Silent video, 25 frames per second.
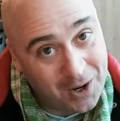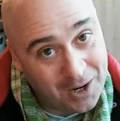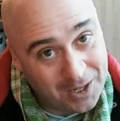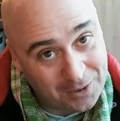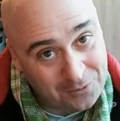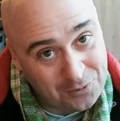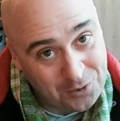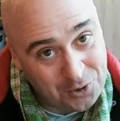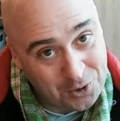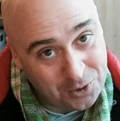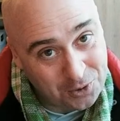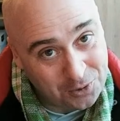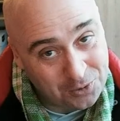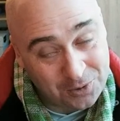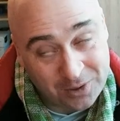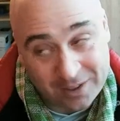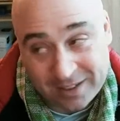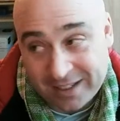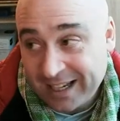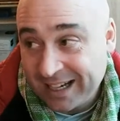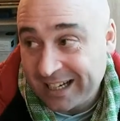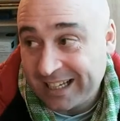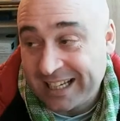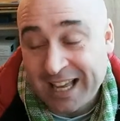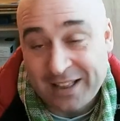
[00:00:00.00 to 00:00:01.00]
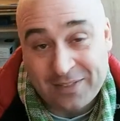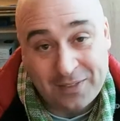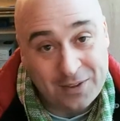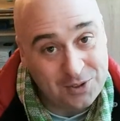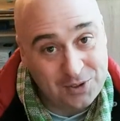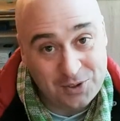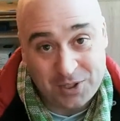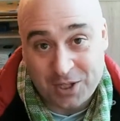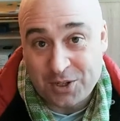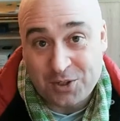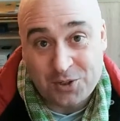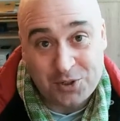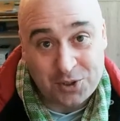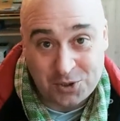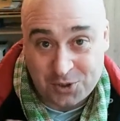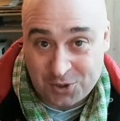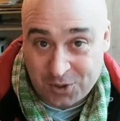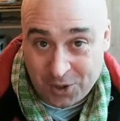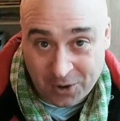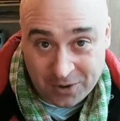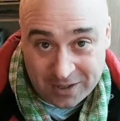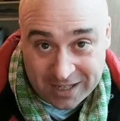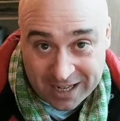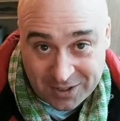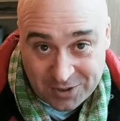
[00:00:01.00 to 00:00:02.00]
lot of children. Again, this didn't just
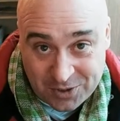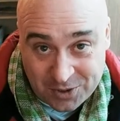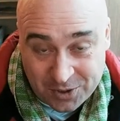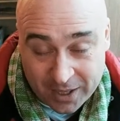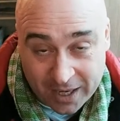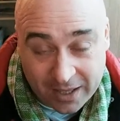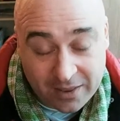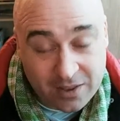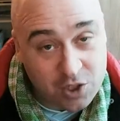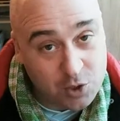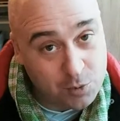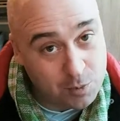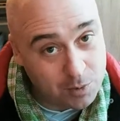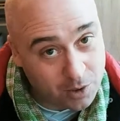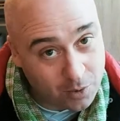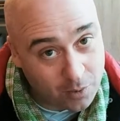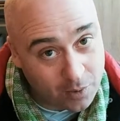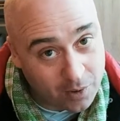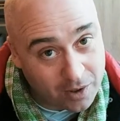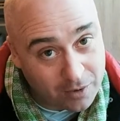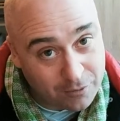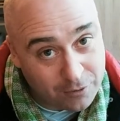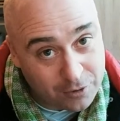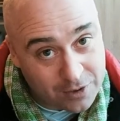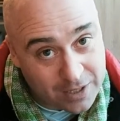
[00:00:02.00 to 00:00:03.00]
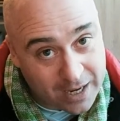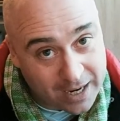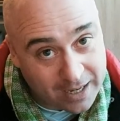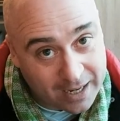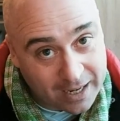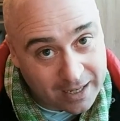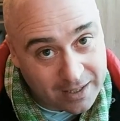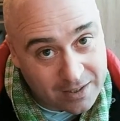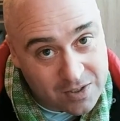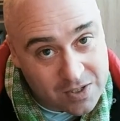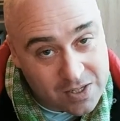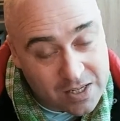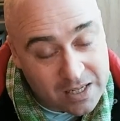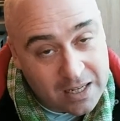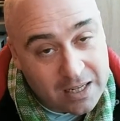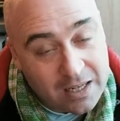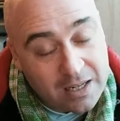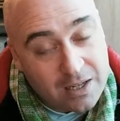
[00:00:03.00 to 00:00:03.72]
start yesterday, this has been going on for decades.